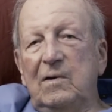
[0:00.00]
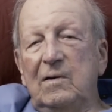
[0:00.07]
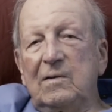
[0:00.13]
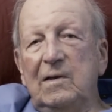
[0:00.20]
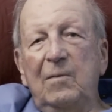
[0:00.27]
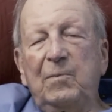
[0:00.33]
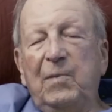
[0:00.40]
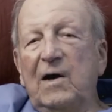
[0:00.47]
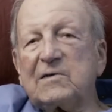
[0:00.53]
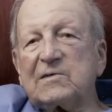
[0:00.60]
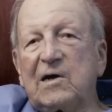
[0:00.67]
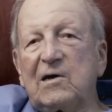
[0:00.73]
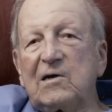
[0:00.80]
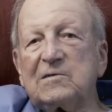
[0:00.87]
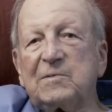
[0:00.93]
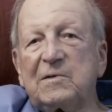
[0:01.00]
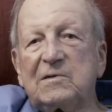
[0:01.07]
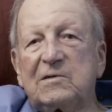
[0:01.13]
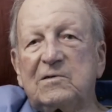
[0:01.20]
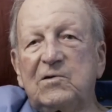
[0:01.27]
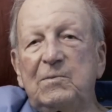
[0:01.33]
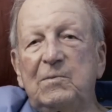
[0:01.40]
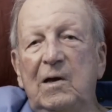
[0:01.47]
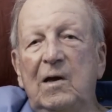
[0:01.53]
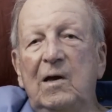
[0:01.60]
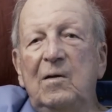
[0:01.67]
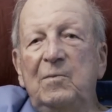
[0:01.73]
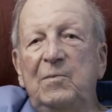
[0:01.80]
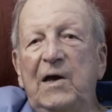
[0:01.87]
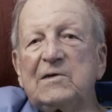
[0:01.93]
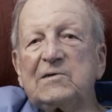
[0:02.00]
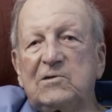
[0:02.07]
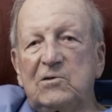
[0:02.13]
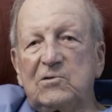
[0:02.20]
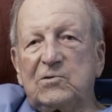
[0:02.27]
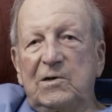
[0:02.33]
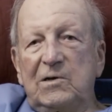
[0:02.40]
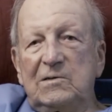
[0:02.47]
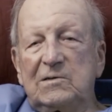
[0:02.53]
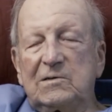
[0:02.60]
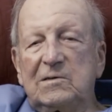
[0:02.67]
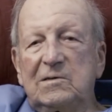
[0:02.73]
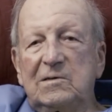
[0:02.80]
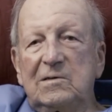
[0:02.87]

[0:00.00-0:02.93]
not boxcars, but passenger trains.